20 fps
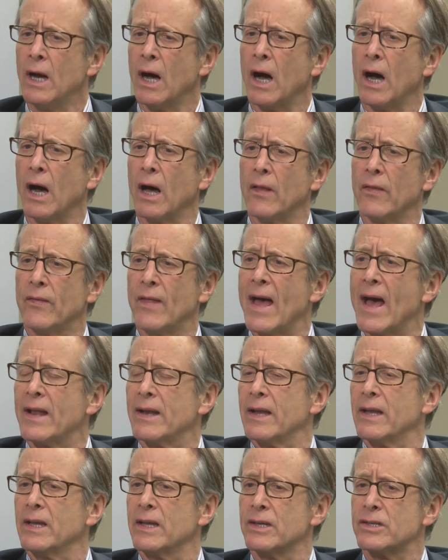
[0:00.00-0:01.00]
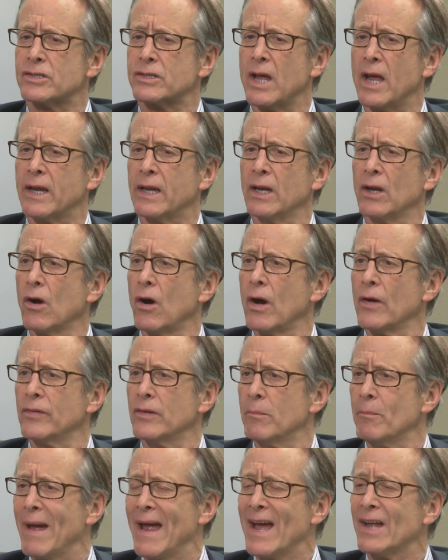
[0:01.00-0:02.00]
that is taking on
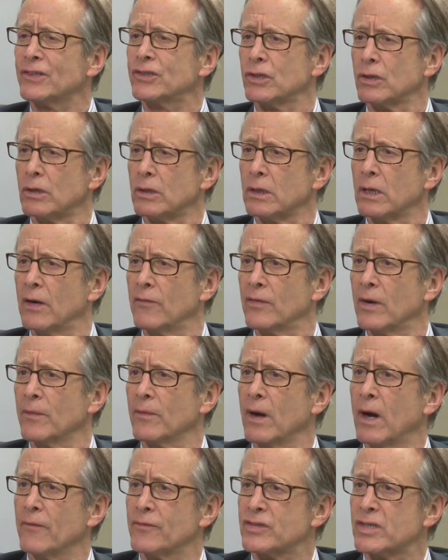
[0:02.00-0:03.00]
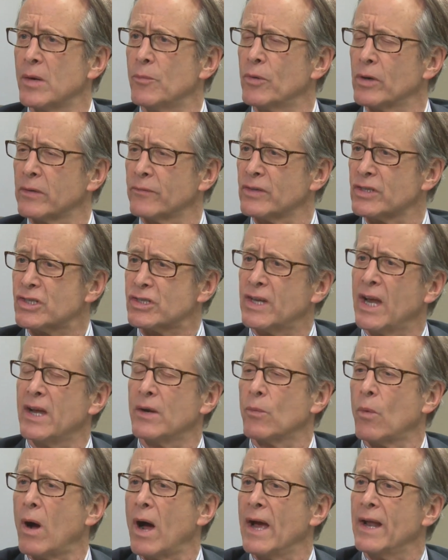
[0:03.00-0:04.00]
the mantle of somewhat of a
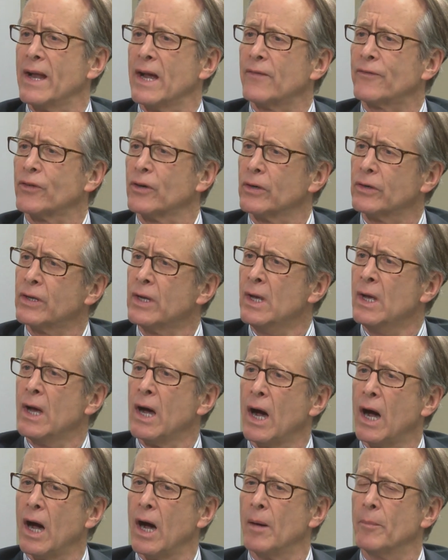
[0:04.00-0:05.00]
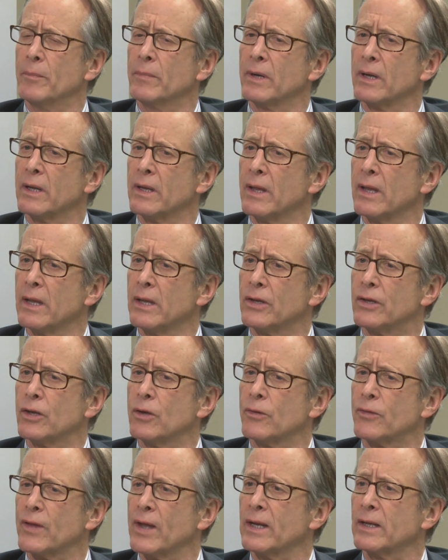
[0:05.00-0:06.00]
statewide effort. Do
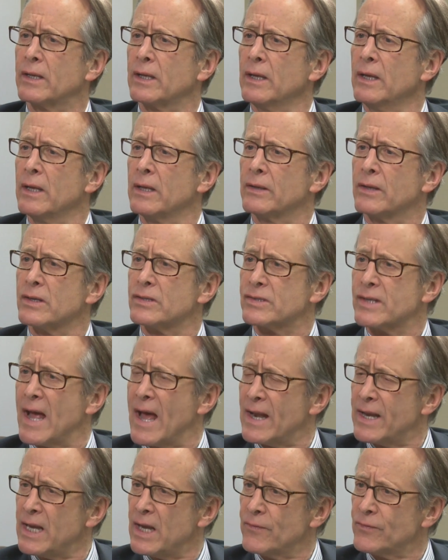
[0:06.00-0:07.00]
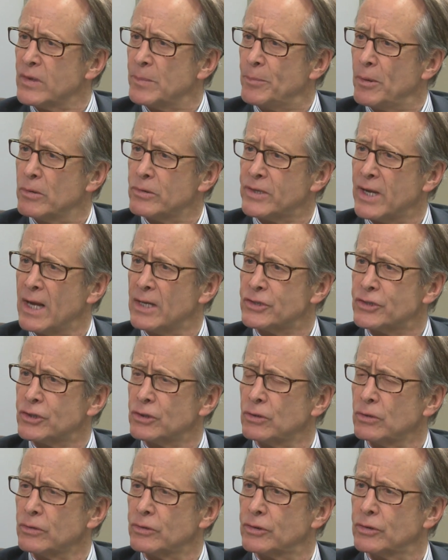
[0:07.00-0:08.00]
you think, does that have the
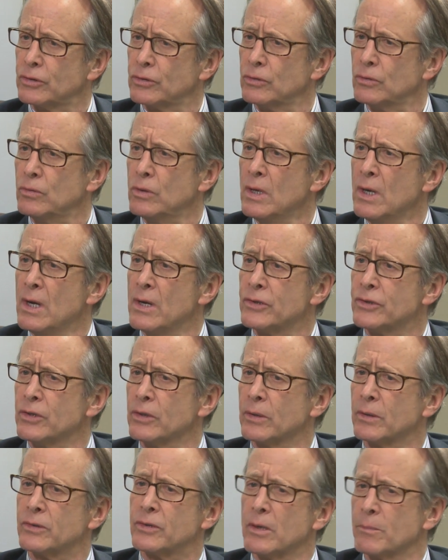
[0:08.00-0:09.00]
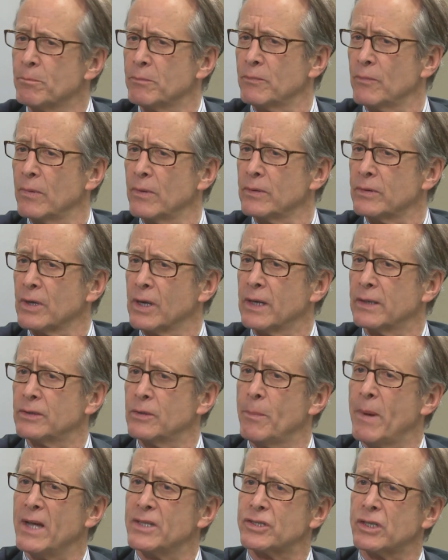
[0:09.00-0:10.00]
potential to
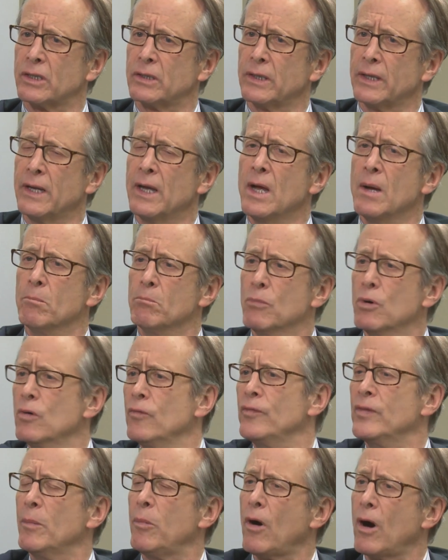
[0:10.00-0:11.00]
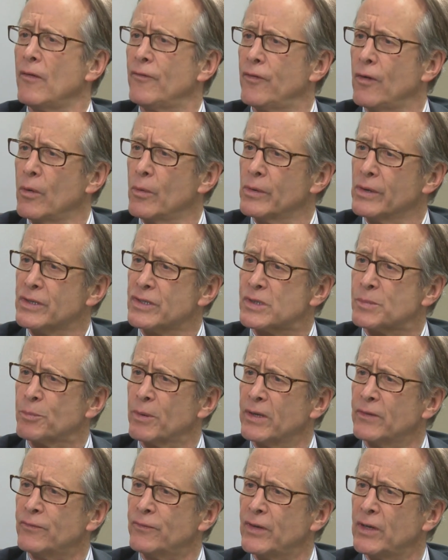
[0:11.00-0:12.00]
basically move the ball forward in
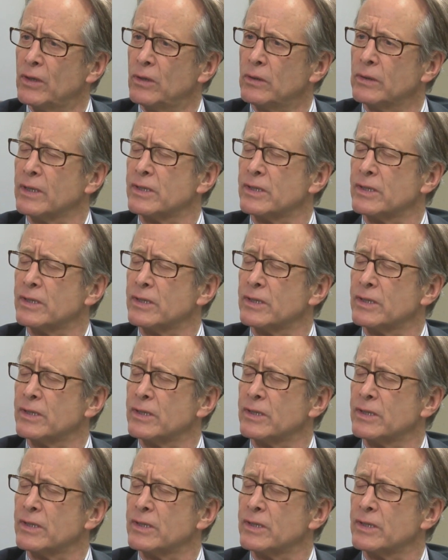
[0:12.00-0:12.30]
Springfield?